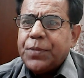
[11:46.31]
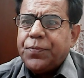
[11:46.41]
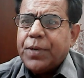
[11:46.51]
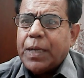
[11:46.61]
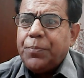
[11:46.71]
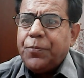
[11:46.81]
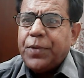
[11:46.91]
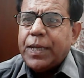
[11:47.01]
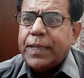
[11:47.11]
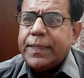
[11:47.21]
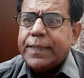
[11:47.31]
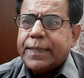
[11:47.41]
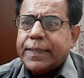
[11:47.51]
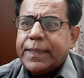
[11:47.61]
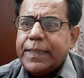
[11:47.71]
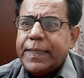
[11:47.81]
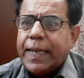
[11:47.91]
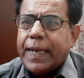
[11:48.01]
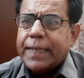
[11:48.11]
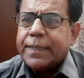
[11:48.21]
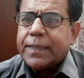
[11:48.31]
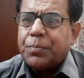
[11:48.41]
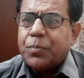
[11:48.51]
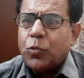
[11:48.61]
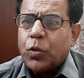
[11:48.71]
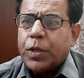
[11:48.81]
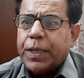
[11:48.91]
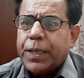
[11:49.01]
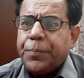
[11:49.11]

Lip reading: from where this 3 has come. Okay.